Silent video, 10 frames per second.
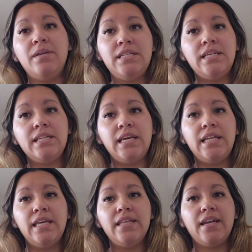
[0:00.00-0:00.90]
painting
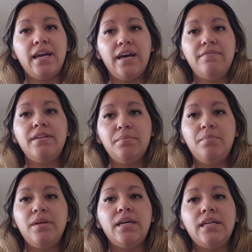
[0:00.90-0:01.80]
lately that I haven't
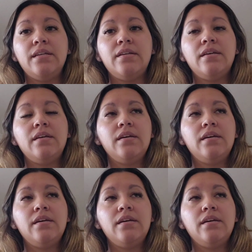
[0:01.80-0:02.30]
been